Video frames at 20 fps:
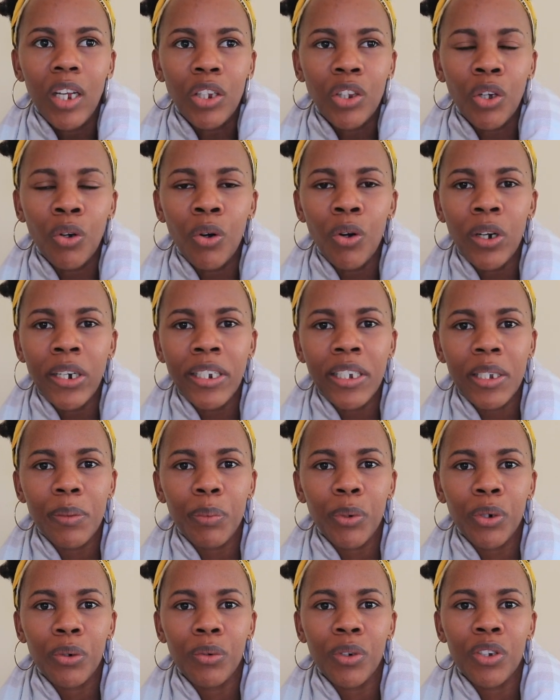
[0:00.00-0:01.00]
the Holy
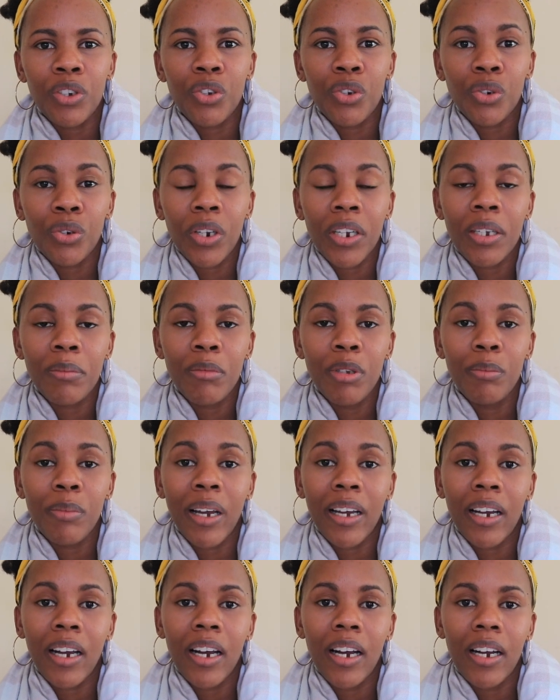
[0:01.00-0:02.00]
Spirit was showing me
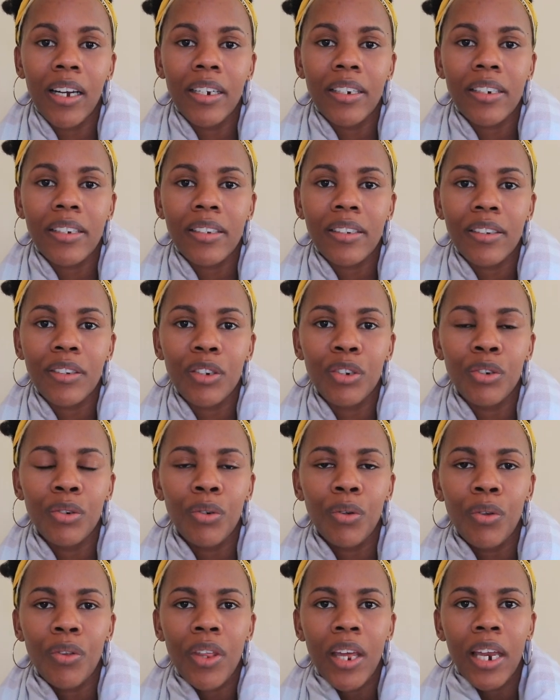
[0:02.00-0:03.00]
my heart. You
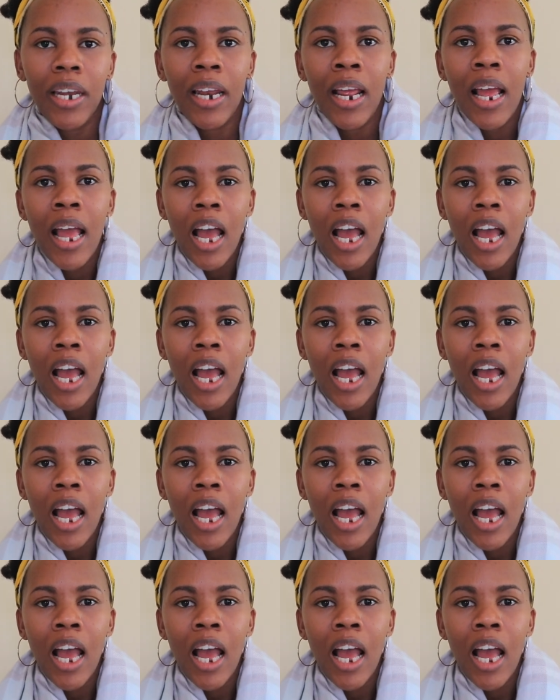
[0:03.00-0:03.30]
know, that